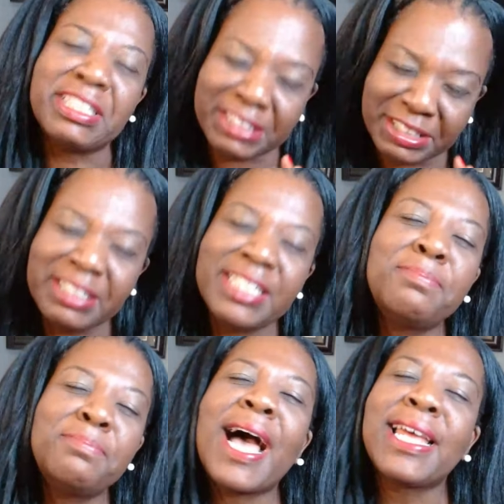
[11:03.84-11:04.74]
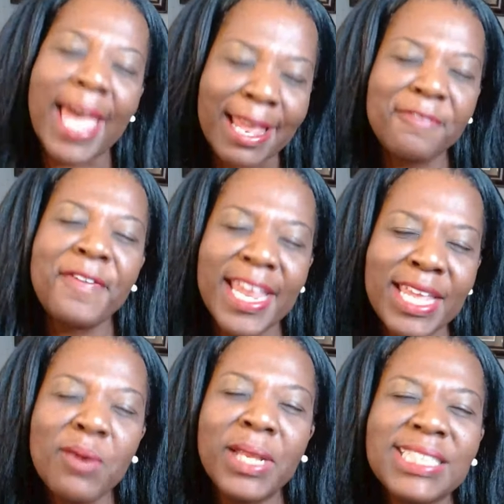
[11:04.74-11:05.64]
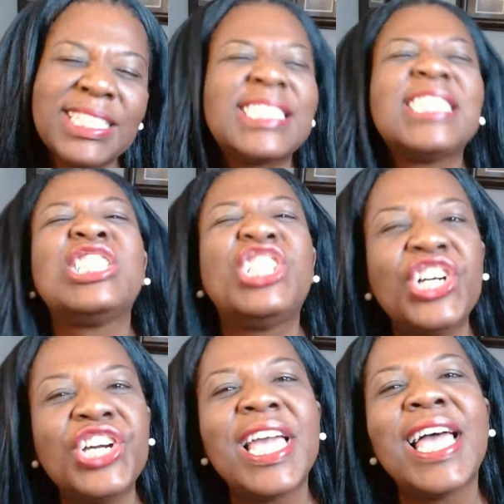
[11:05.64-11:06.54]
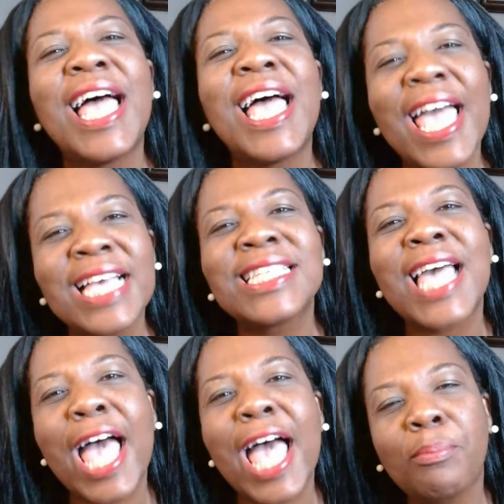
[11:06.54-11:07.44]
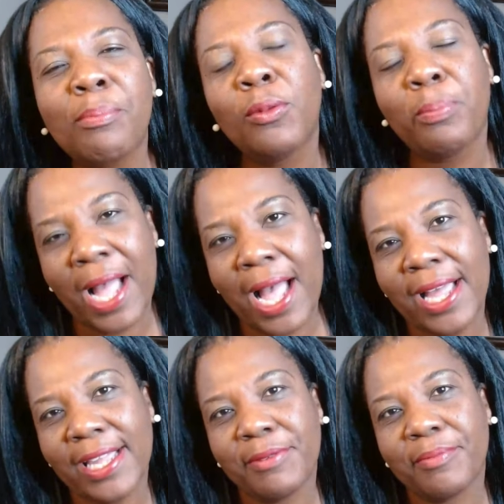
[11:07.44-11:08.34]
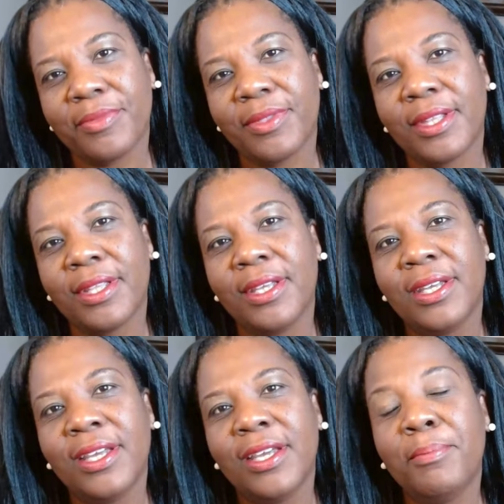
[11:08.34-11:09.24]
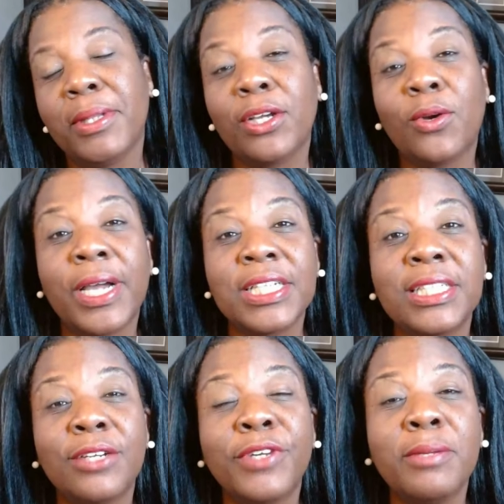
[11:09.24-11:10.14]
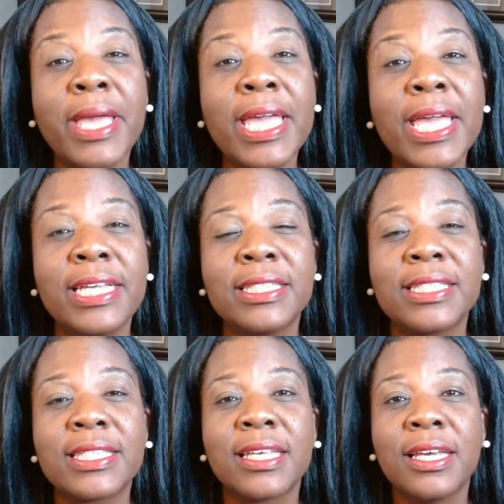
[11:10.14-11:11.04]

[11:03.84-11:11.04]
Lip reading: good as pie. That Fani Willis is as good as apple pie. But the question remains,